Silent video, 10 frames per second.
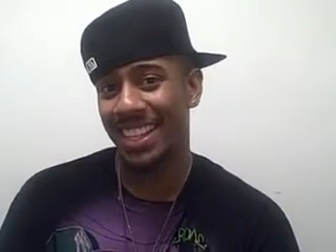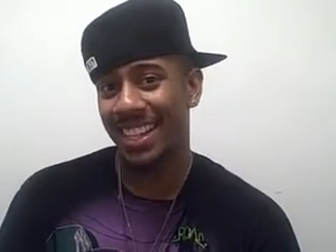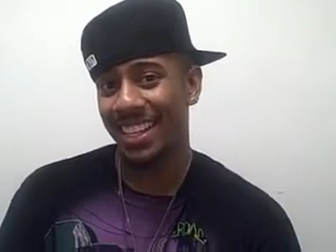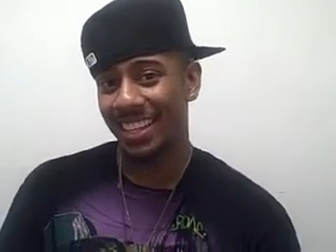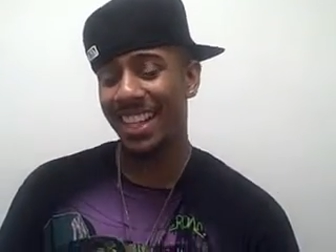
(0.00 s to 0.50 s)

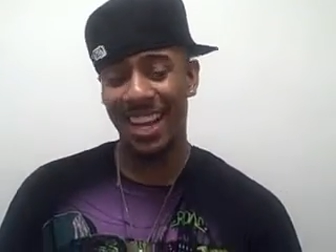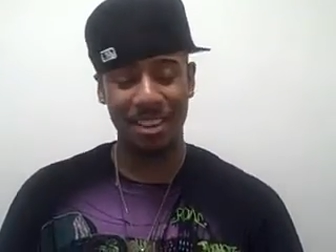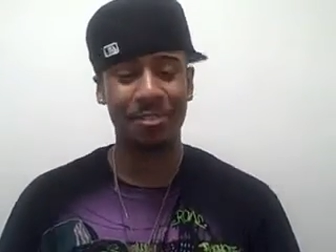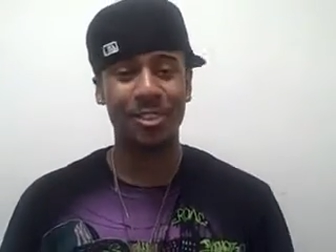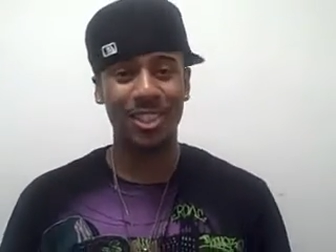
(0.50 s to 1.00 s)
yeah, in the
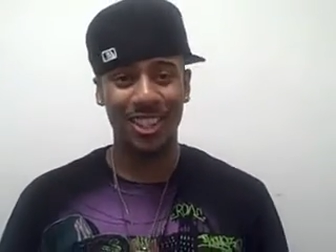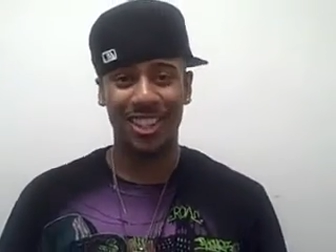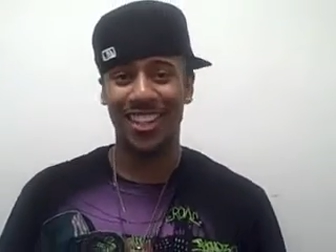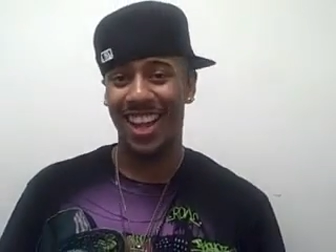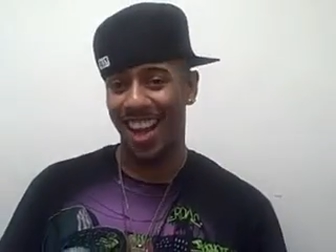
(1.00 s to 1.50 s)
future,
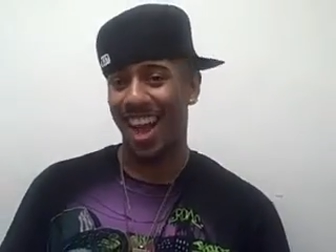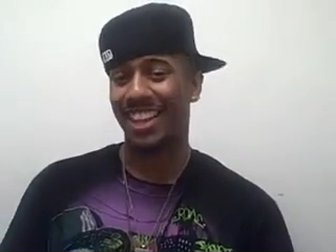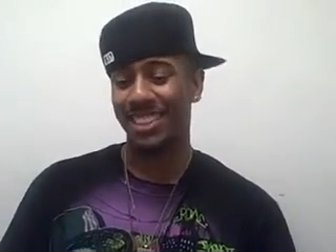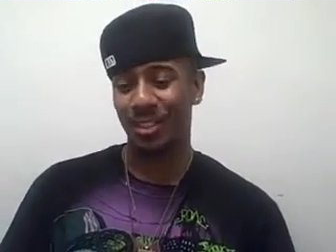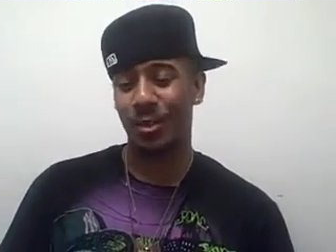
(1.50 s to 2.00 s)
yeah. I
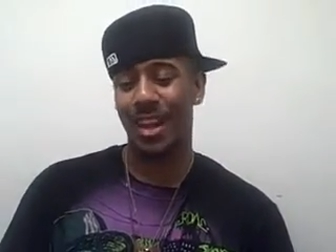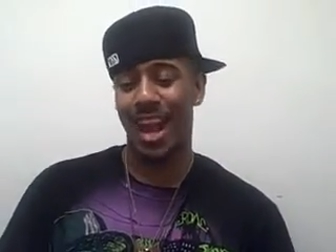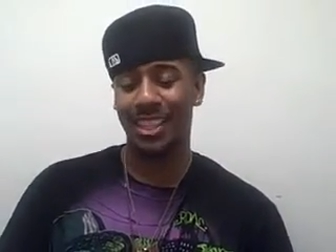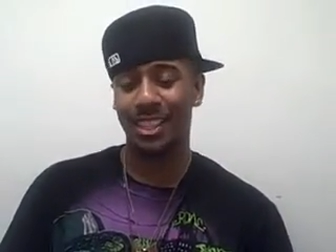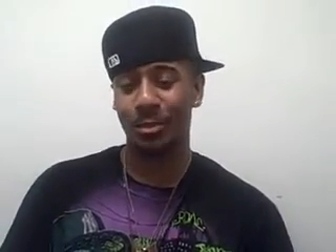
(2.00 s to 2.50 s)
actually want to
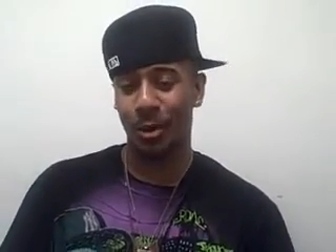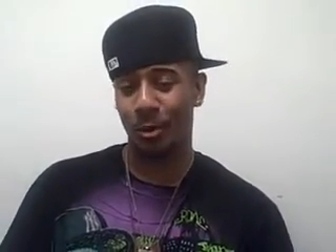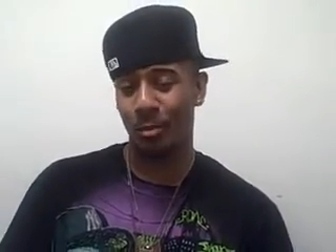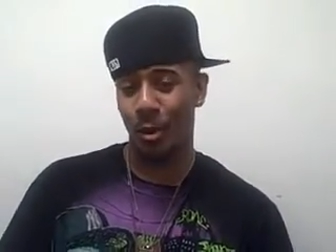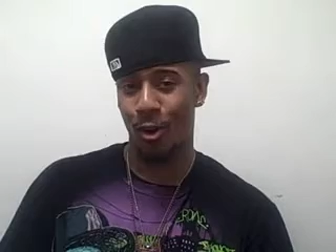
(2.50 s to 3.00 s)
actually work
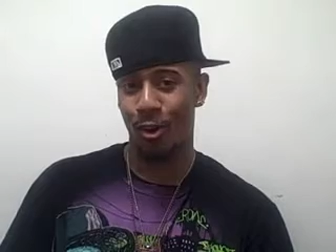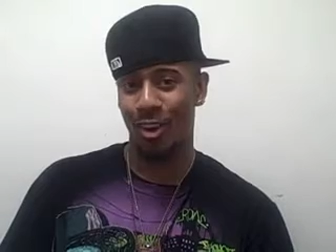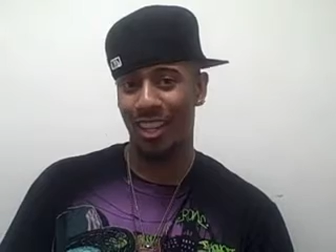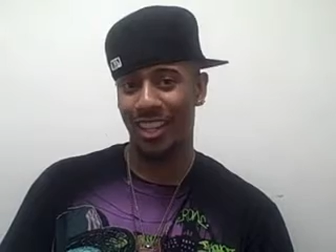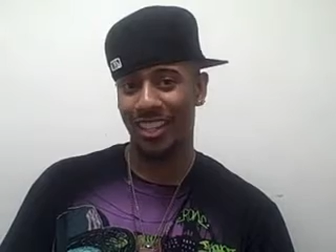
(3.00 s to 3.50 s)
more on
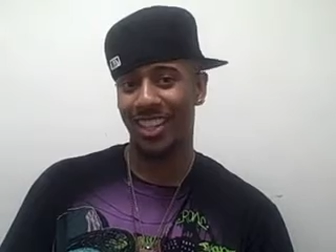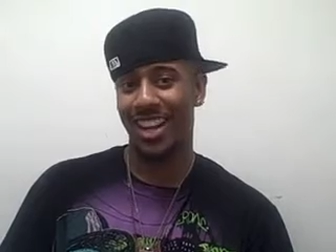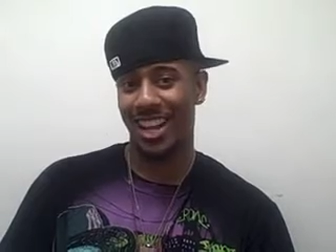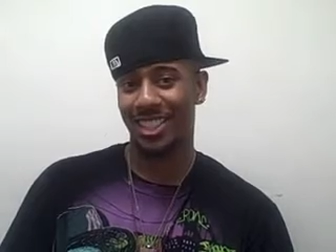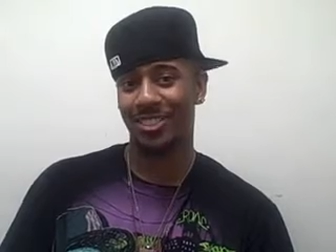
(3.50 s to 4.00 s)
it and
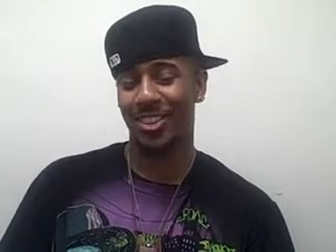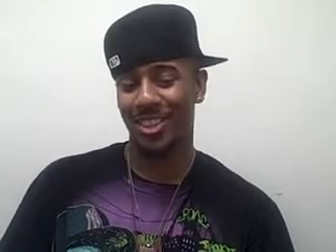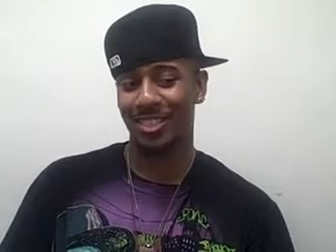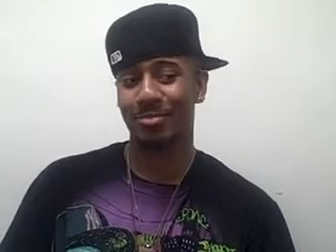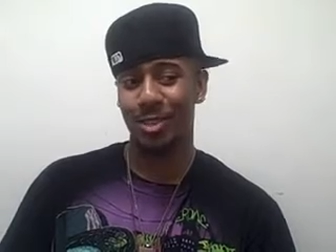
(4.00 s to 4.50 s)
actually want to
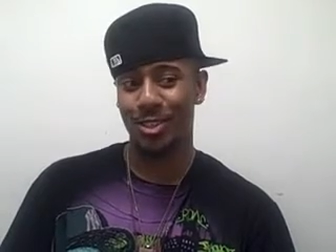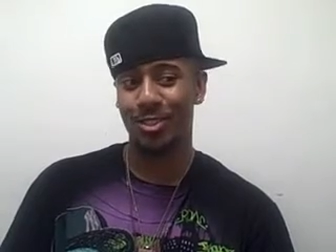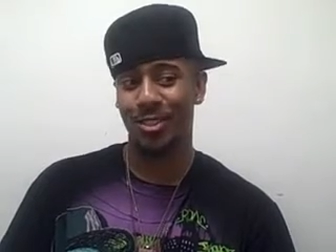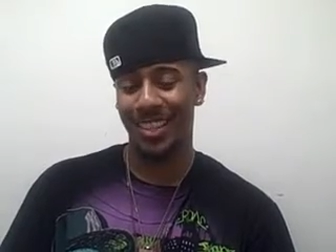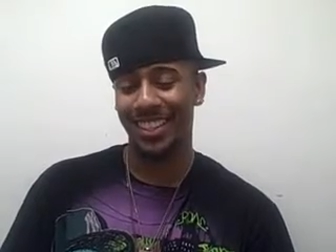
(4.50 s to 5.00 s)
pursue
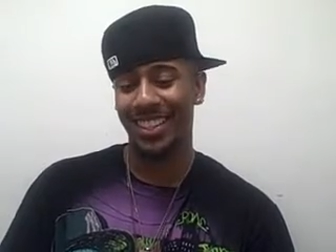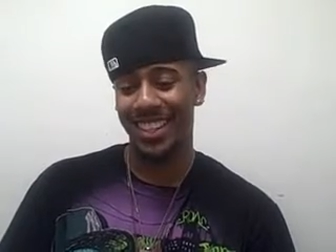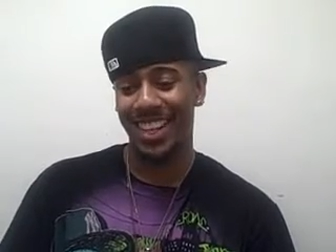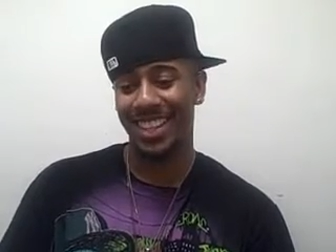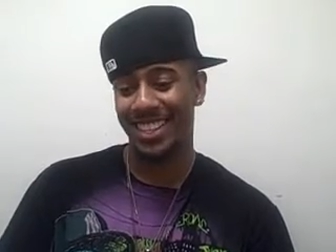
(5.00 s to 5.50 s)
it.
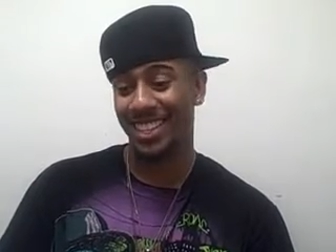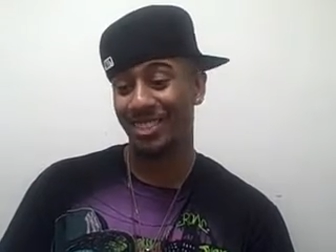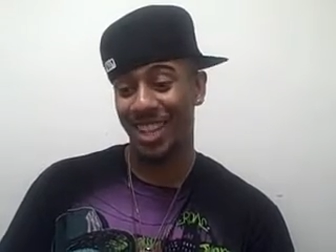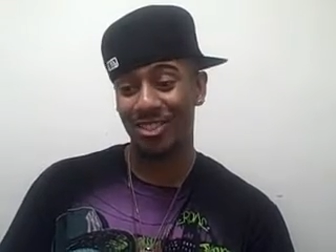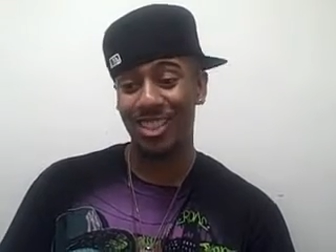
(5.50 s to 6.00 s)
Mm. it. It was
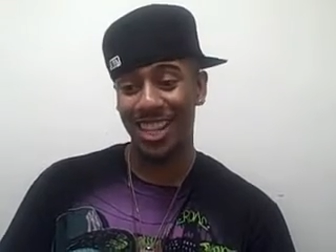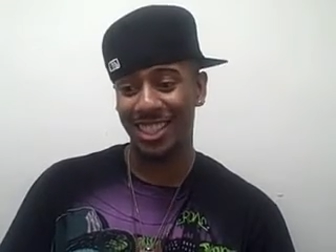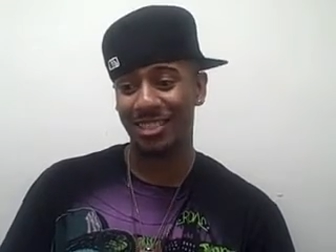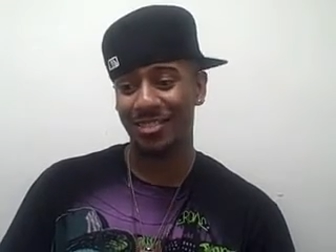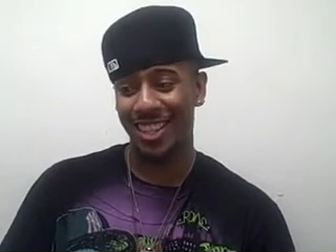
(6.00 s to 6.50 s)
it was actually
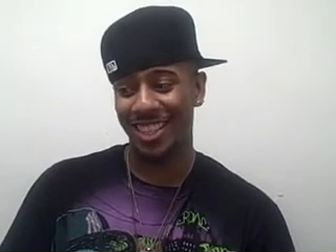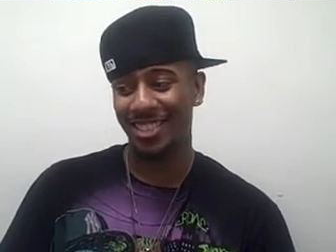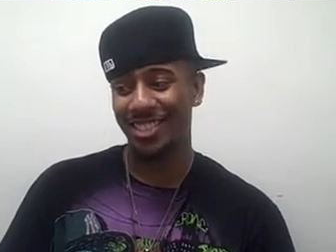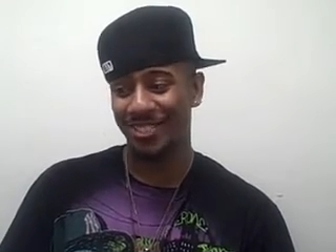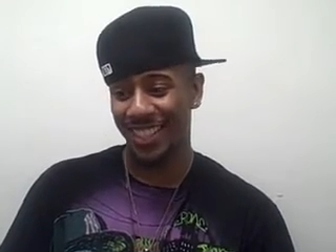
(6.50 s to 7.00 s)
fun. It was
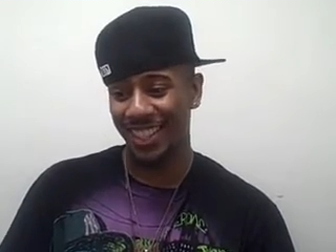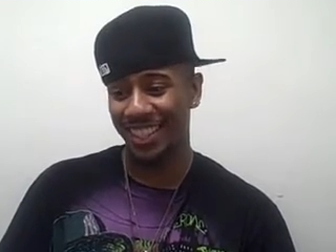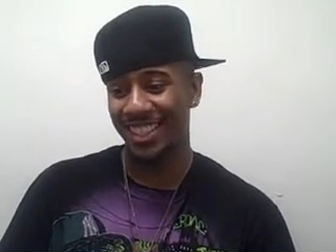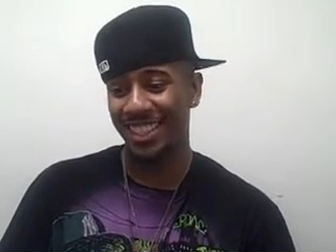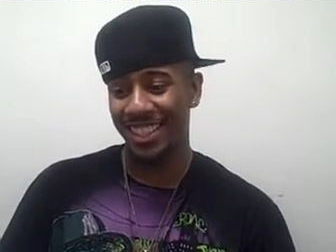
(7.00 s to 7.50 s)
fun.
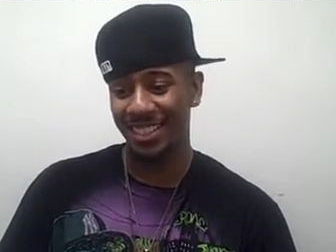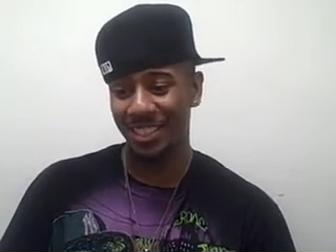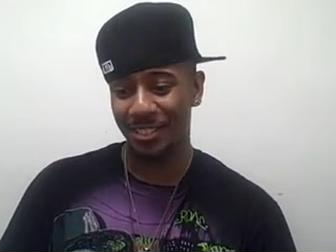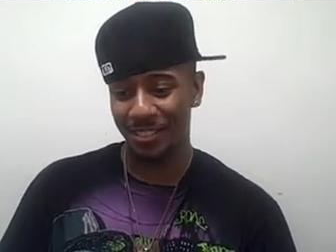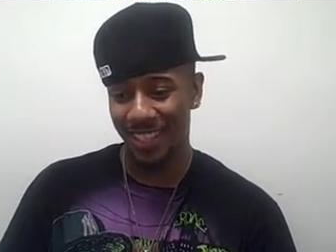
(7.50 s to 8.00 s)
It was
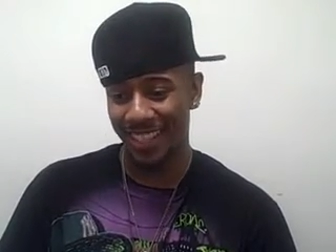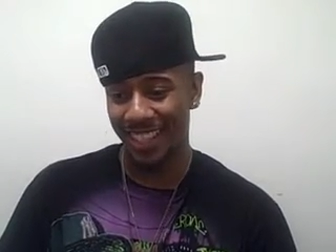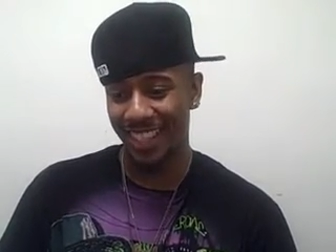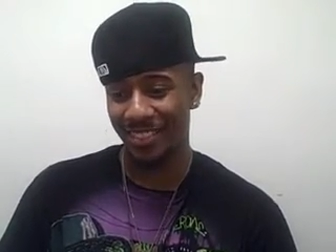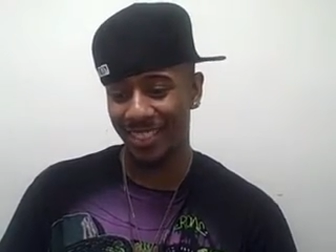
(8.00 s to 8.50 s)
fun.
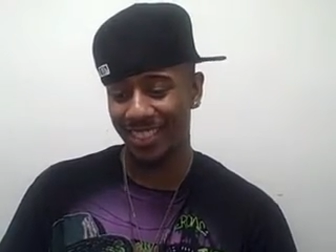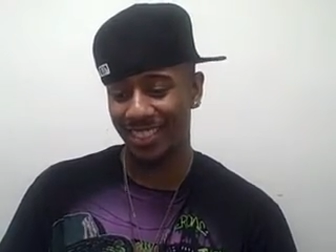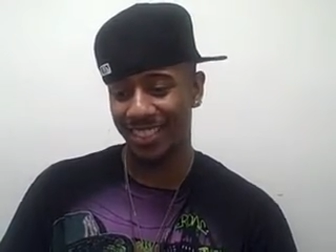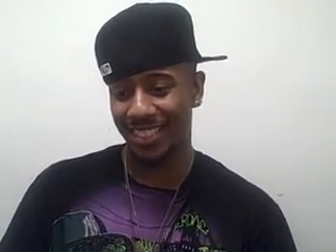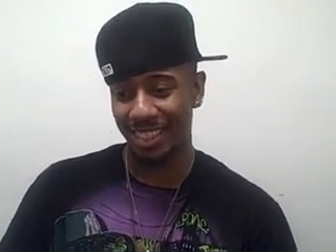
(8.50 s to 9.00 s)
It was
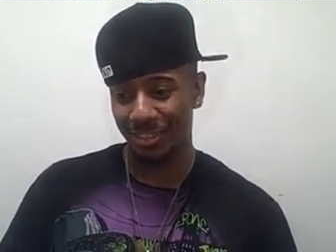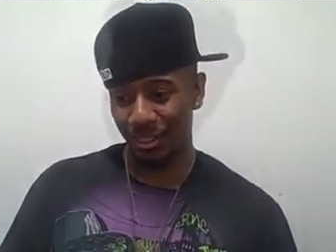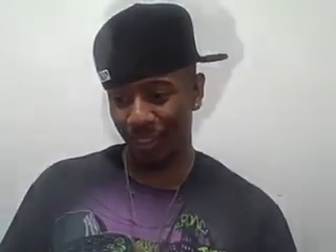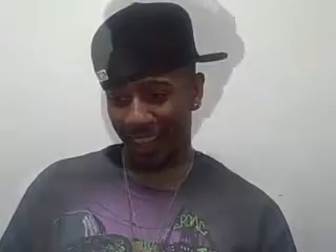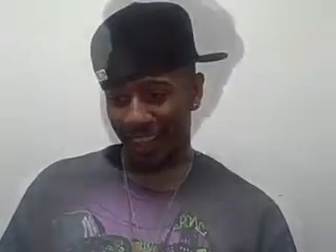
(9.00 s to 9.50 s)

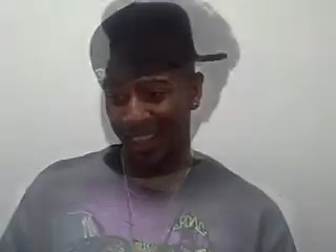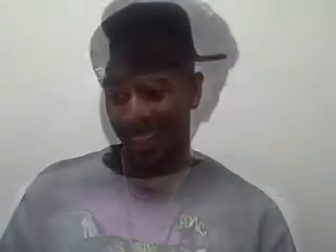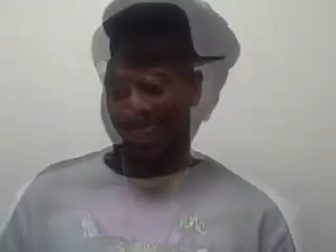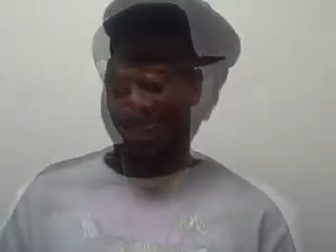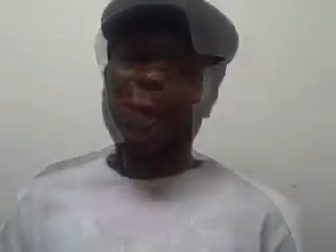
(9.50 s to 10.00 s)
different. It
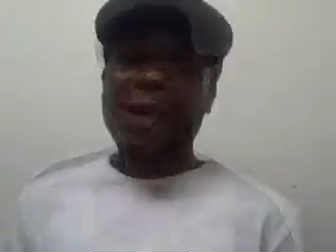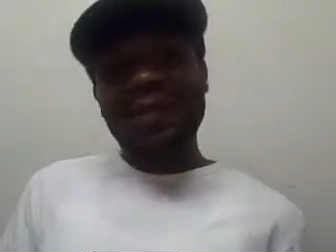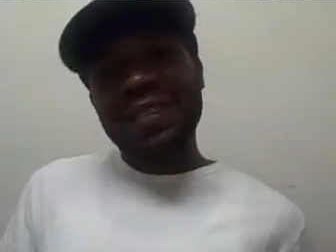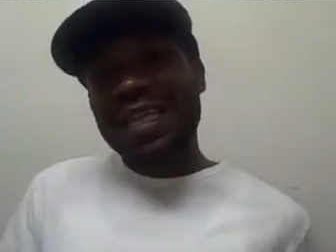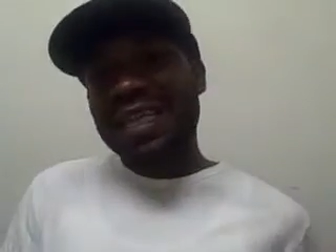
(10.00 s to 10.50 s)
was. Uh, my name
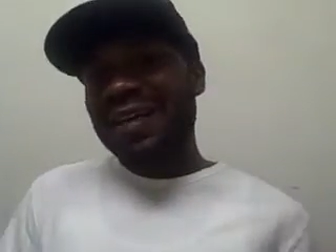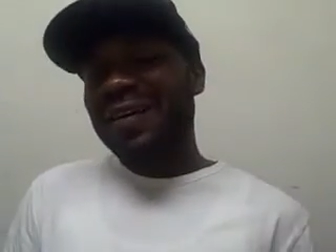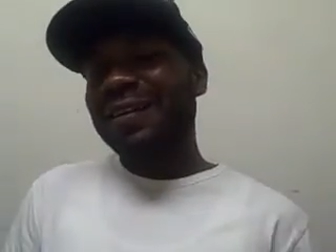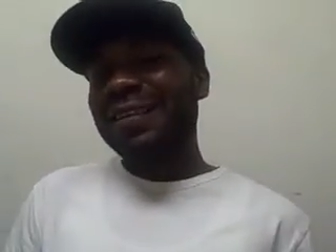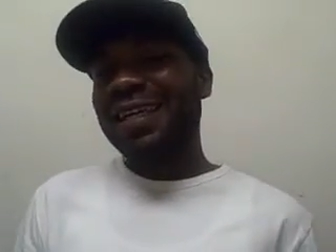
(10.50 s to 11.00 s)
is Diggy
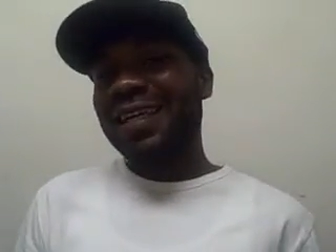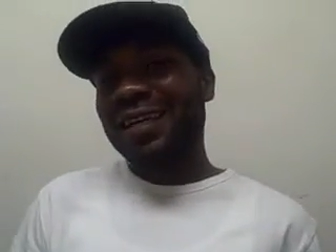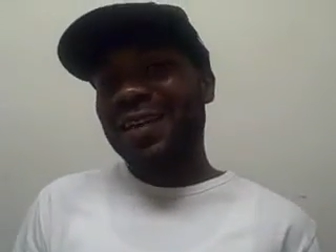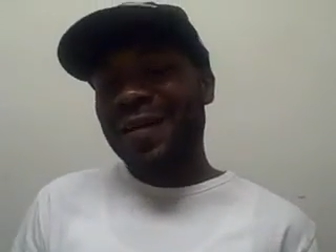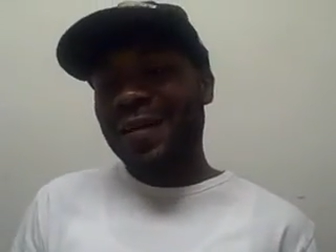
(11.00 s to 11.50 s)
Khan, and
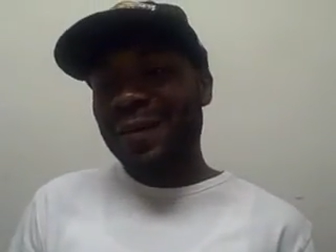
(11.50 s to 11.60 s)
um,